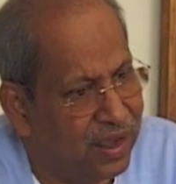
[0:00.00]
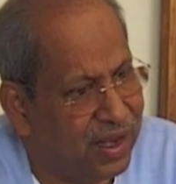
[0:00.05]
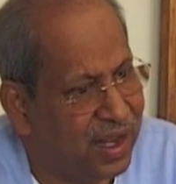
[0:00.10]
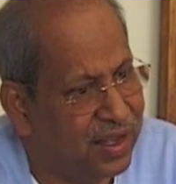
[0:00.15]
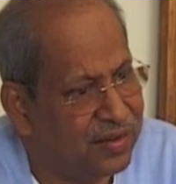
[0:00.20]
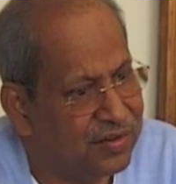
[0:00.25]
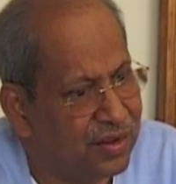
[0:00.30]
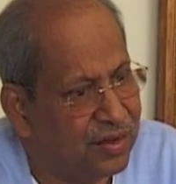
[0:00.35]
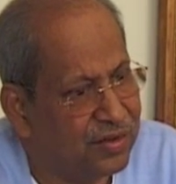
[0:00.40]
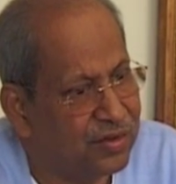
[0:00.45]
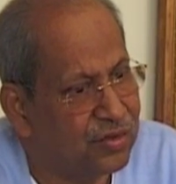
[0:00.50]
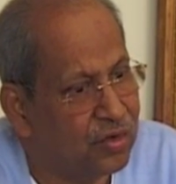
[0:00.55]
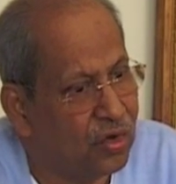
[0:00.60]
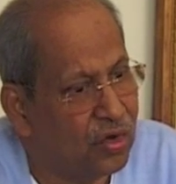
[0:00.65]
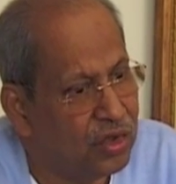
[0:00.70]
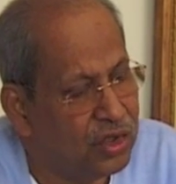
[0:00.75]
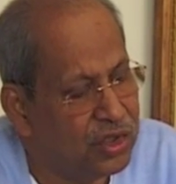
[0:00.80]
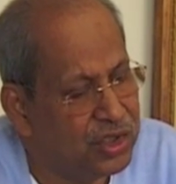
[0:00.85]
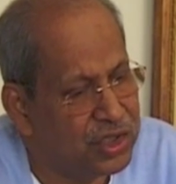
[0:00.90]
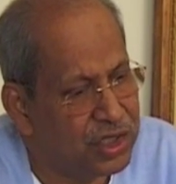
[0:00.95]
Whereas a
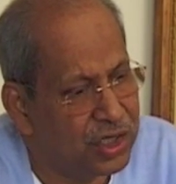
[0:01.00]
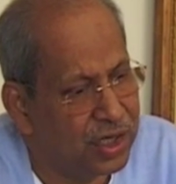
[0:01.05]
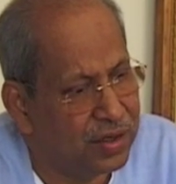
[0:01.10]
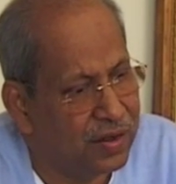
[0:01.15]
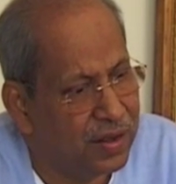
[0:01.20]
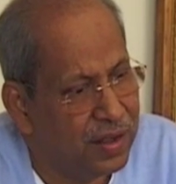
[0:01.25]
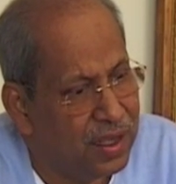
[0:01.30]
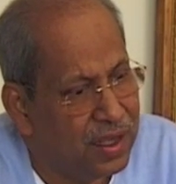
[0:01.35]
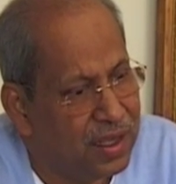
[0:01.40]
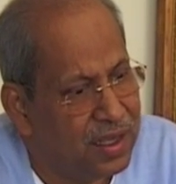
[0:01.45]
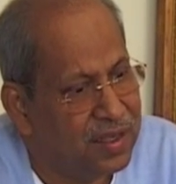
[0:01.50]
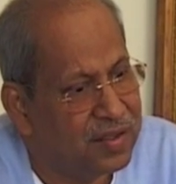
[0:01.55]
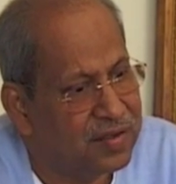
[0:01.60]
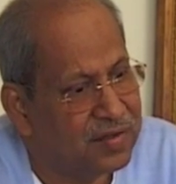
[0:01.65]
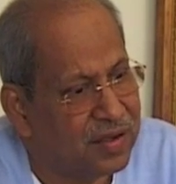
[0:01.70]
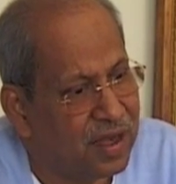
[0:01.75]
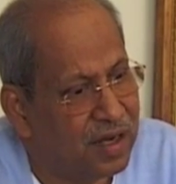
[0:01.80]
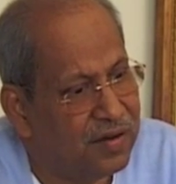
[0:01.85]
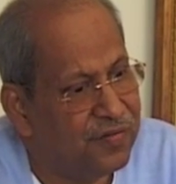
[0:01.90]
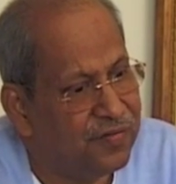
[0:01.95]
soldier
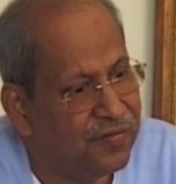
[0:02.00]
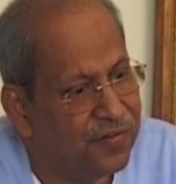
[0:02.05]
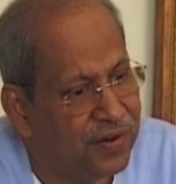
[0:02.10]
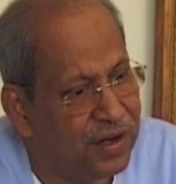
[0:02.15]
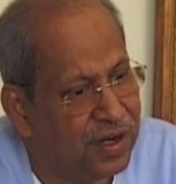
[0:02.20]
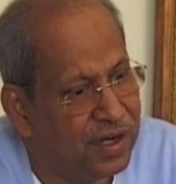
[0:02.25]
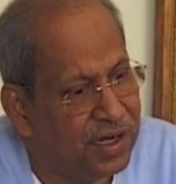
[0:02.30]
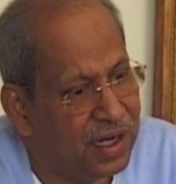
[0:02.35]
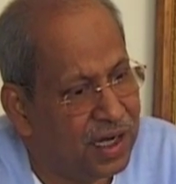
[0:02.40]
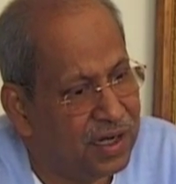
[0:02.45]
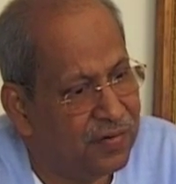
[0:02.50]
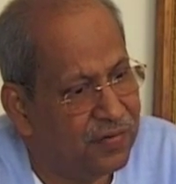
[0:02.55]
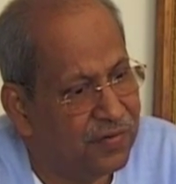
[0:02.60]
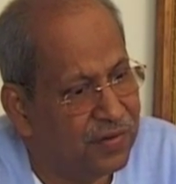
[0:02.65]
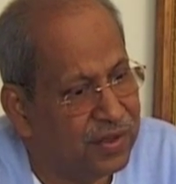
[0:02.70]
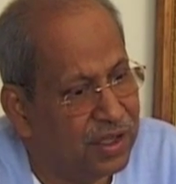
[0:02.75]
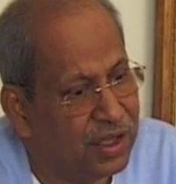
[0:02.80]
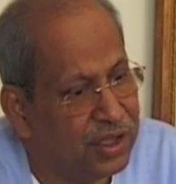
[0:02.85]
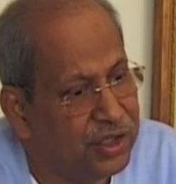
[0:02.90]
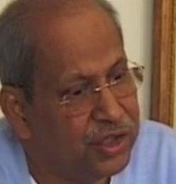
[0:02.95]
is
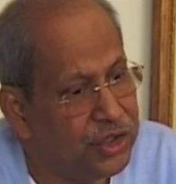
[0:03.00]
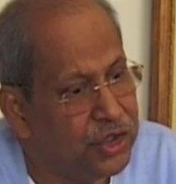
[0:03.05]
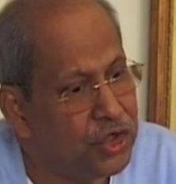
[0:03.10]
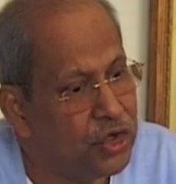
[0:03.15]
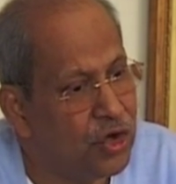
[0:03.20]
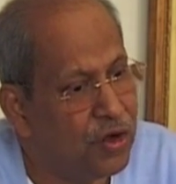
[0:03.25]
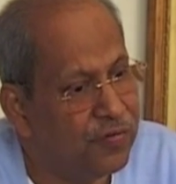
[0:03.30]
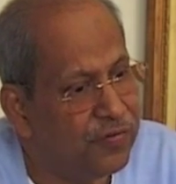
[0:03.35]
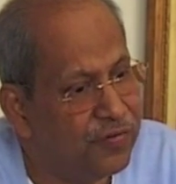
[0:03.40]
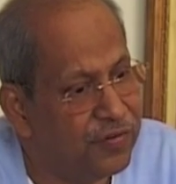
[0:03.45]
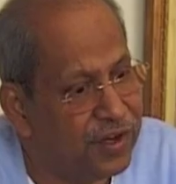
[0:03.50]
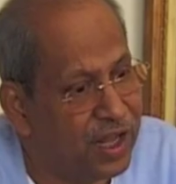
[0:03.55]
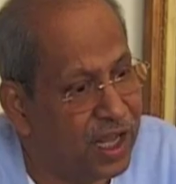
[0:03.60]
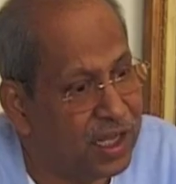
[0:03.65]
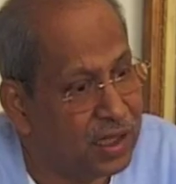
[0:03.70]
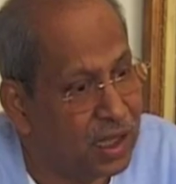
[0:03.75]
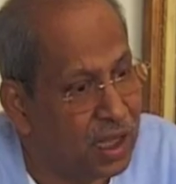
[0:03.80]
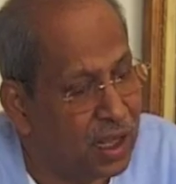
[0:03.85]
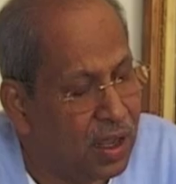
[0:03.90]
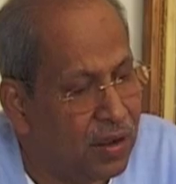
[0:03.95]
confronted with the issue
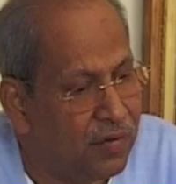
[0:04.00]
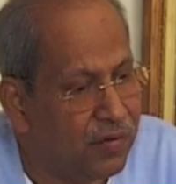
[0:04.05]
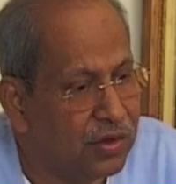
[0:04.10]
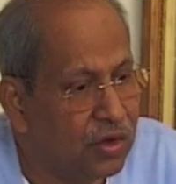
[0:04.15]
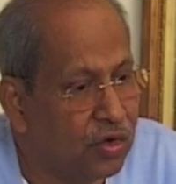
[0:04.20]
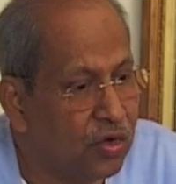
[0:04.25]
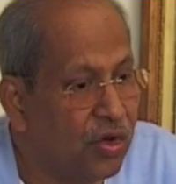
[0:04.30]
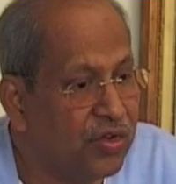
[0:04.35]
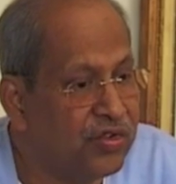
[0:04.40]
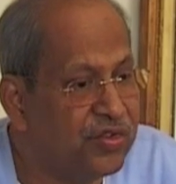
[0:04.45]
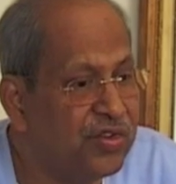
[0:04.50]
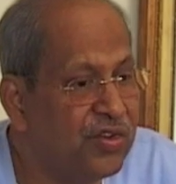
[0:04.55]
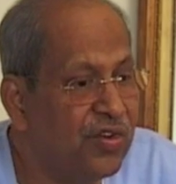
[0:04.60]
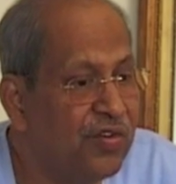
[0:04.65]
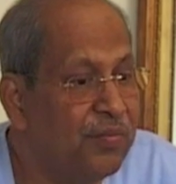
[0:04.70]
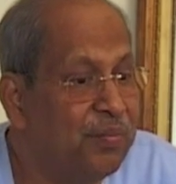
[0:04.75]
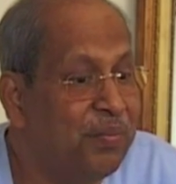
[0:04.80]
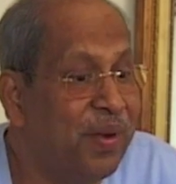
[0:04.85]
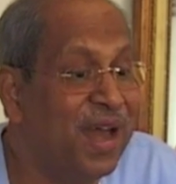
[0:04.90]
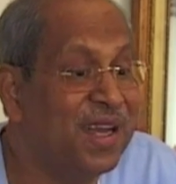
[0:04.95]
of death when the
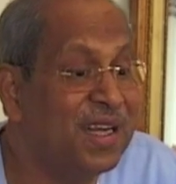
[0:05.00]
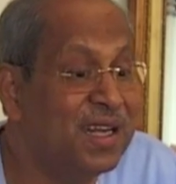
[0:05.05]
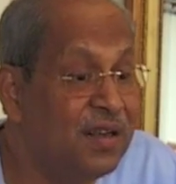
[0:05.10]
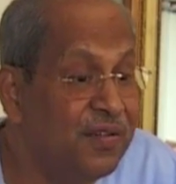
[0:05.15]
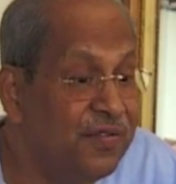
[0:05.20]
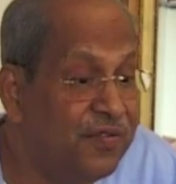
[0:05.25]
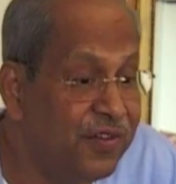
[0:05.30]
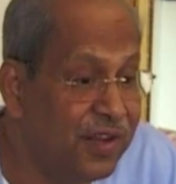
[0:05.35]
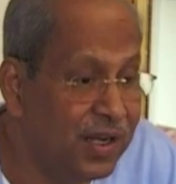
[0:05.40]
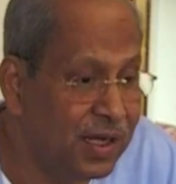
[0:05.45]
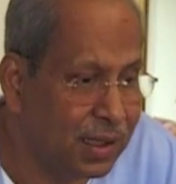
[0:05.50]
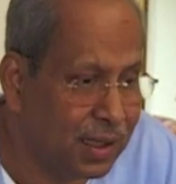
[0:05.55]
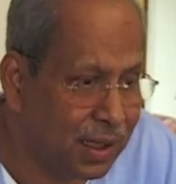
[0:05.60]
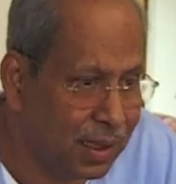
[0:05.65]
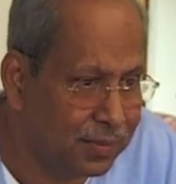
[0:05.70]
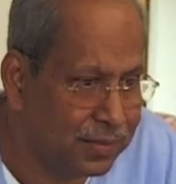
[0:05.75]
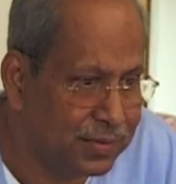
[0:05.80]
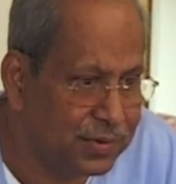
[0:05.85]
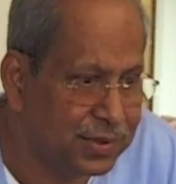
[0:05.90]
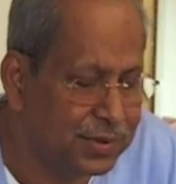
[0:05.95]
question of
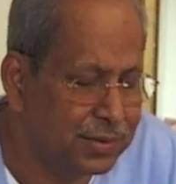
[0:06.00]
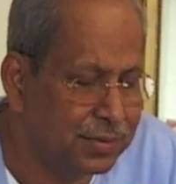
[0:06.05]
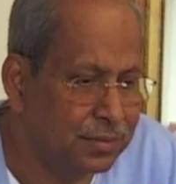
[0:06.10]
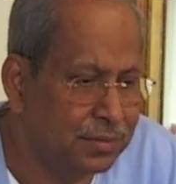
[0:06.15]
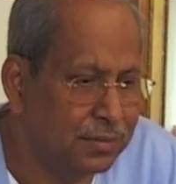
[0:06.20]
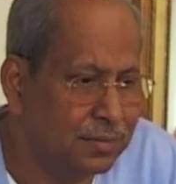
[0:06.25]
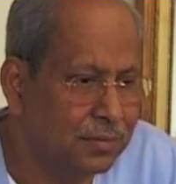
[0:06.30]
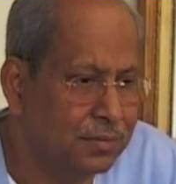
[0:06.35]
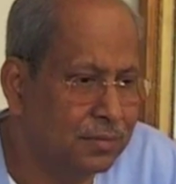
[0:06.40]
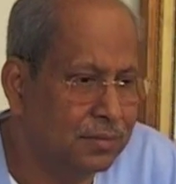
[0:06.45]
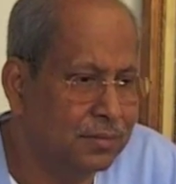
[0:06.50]
battlefield comes.